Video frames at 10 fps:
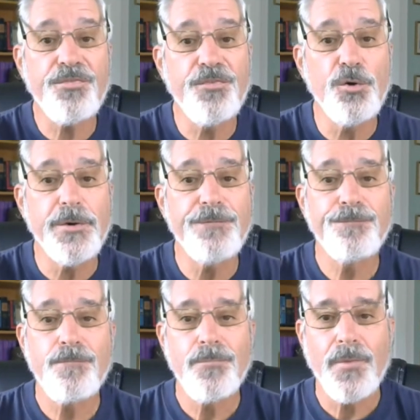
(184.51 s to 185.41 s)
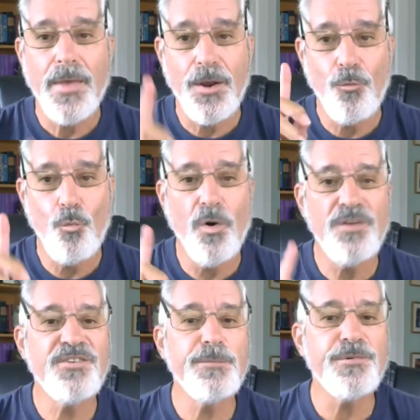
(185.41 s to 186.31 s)
through it, and in
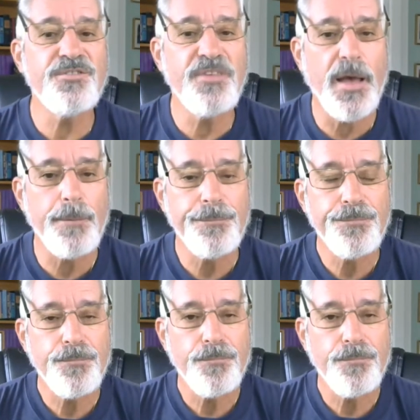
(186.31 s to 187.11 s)
one simple step,